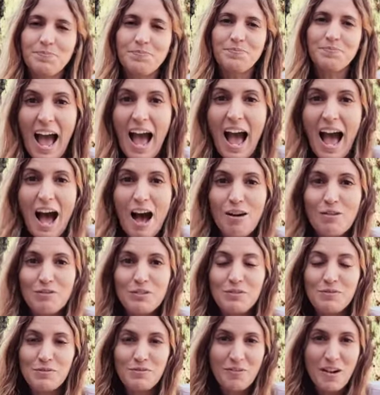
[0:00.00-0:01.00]

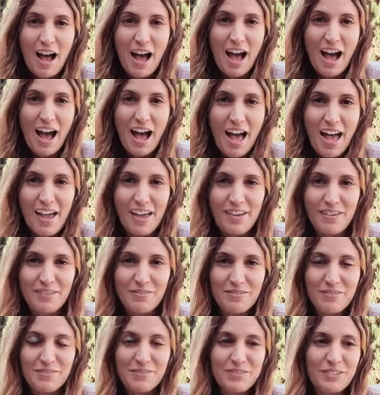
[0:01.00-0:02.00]
House 5.
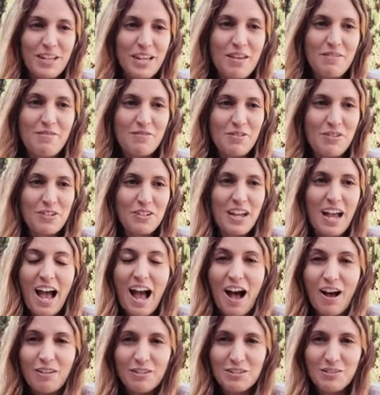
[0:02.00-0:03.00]
If you're in the
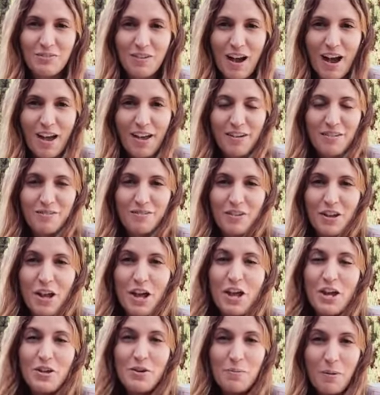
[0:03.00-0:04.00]
house 5,
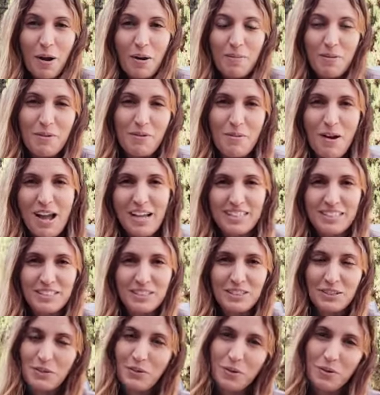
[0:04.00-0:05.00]
you're probably a rising
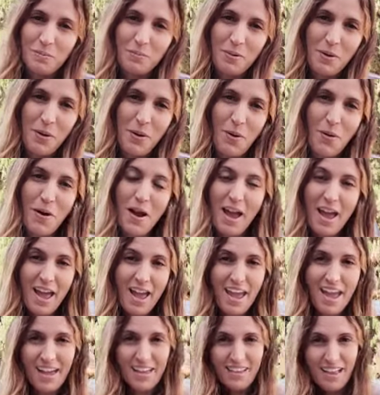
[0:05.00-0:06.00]
Scorpio,
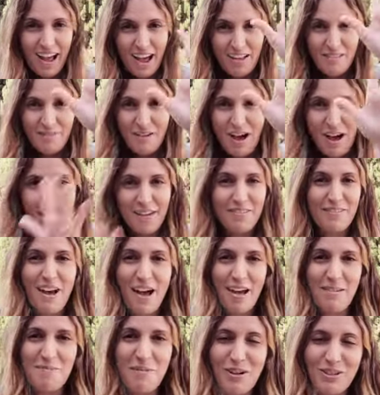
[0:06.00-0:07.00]
and high five,
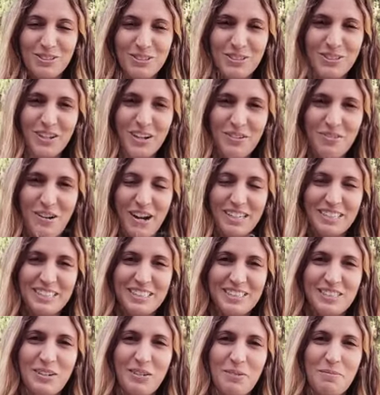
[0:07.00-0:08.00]
I'm also a
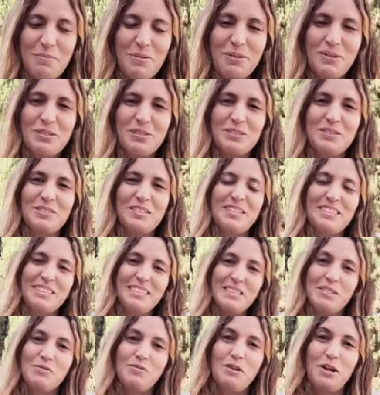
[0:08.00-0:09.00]
rising Scorpio, so this
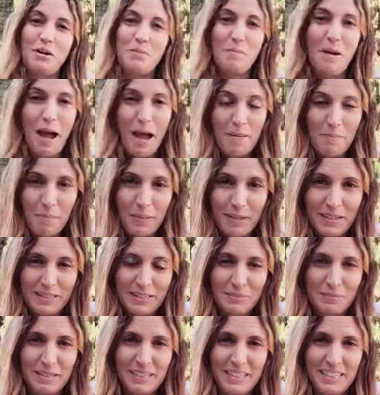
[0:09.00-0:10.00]
is where my
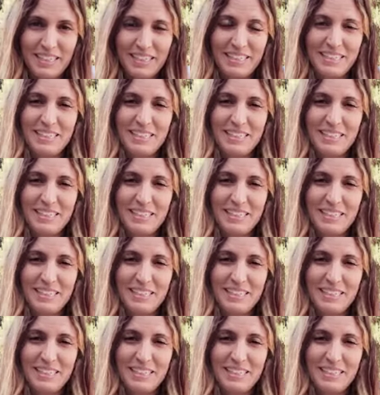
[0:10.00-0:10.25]
placement is.